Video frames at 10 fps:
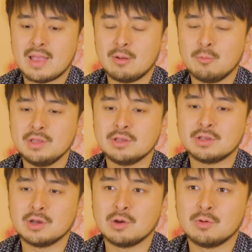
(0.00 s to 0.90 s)
A week
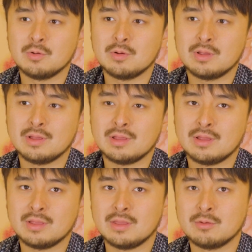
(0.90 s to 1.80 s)
ago,
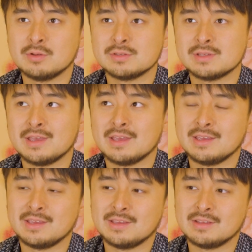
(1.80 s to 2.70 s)
there was
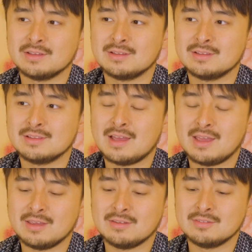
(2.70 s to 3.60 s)
a
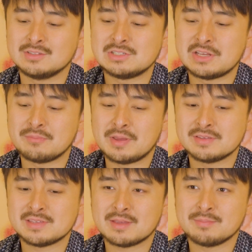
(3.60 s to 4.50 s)
live GMA
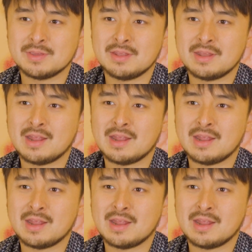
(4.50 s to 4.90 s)
segment,